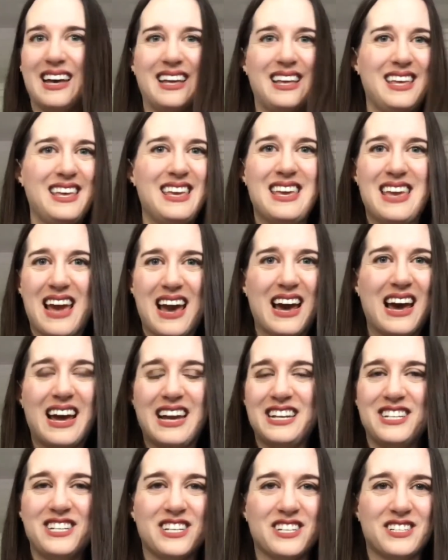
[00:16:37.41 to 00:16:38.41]
Yeah,
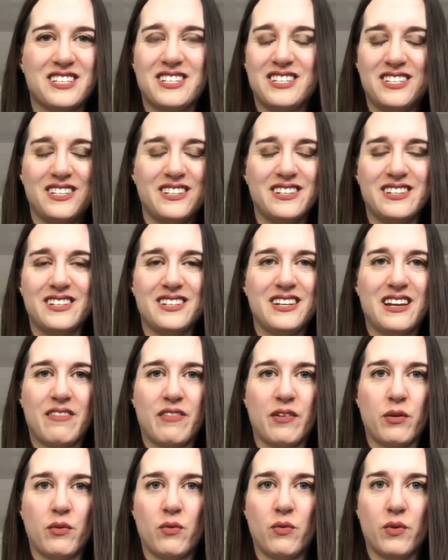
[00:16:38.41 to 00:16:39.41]
I just
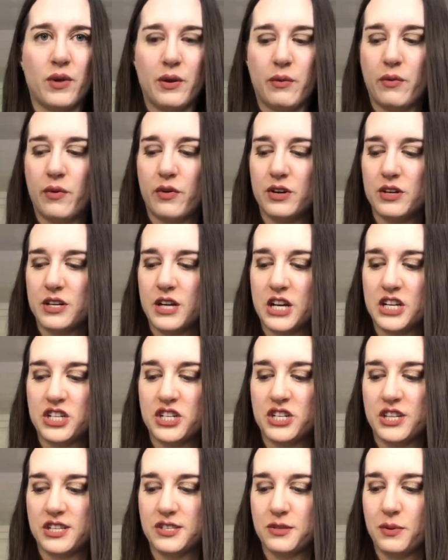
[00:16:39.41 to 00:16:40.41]
never want to
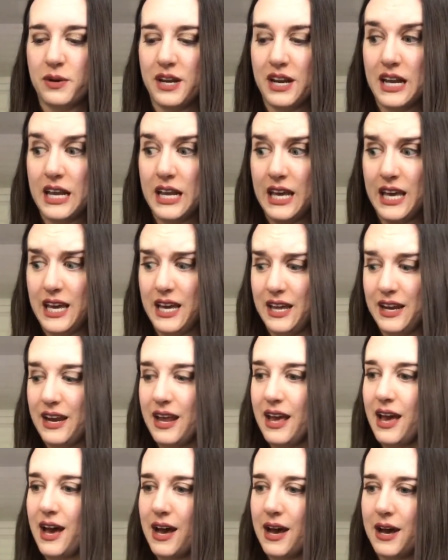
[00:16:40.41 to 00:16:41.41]
touch this one again.
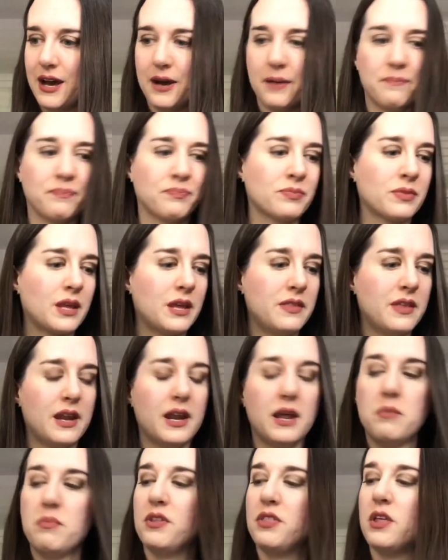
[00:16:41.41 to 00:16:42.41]
Then
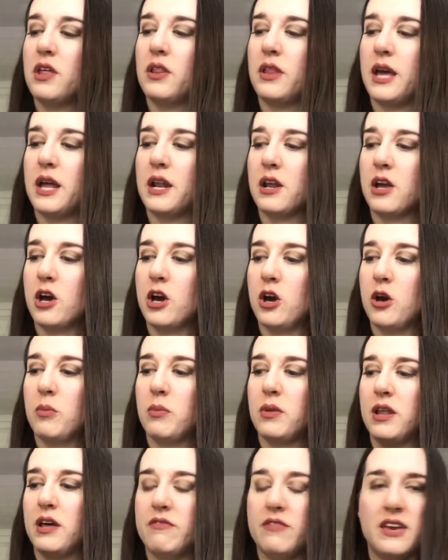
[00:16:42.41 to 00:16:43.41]
I put the Lancome
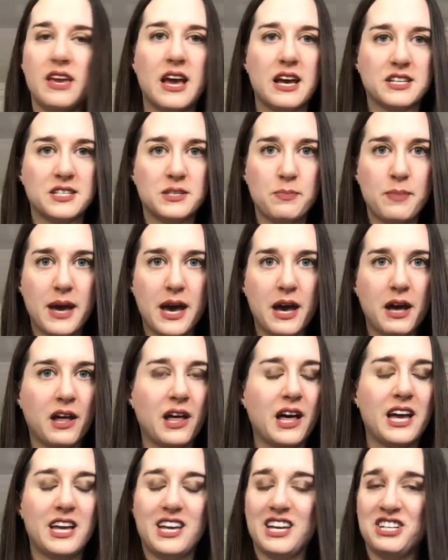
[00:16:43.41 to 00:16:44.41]
La Vie
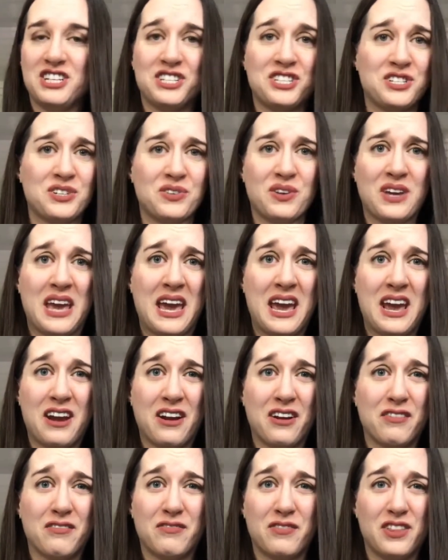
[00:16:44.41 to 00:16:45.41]
Belle. I just don't
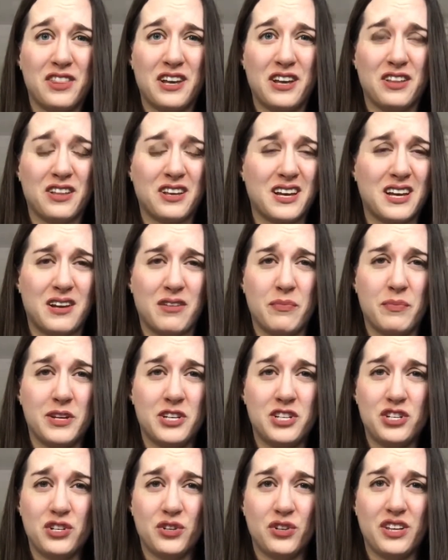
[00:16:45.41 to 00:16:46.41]
care for the kind of
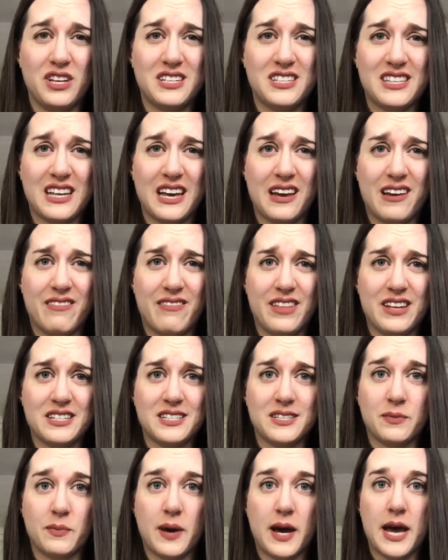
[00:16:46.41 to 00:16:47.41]
patchouli scent of
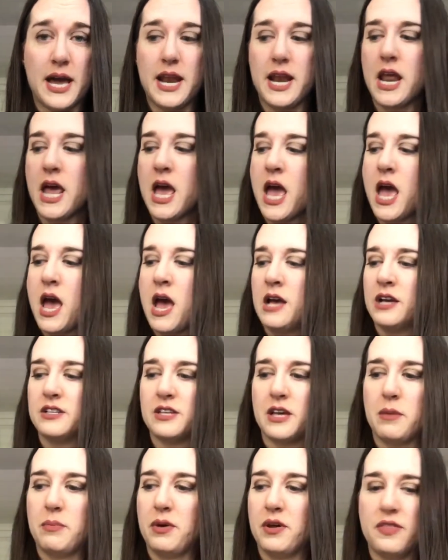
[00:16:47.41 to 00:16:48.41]
this one.
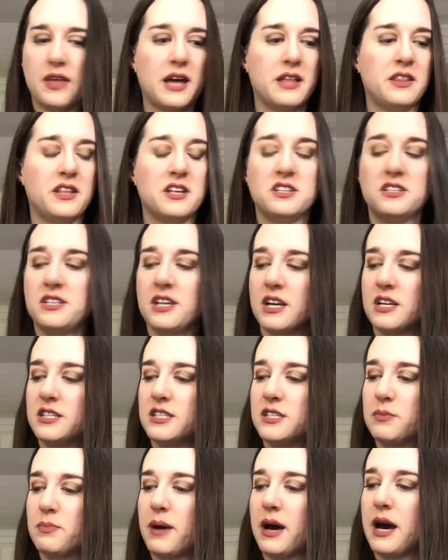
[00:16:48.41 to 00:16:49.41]
So I put that in the 6th
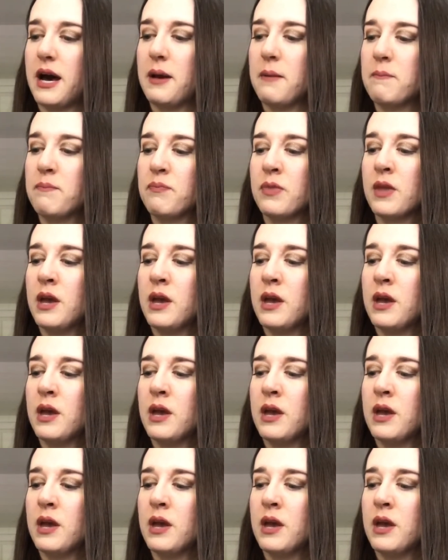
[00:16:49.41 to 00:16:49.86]
spot.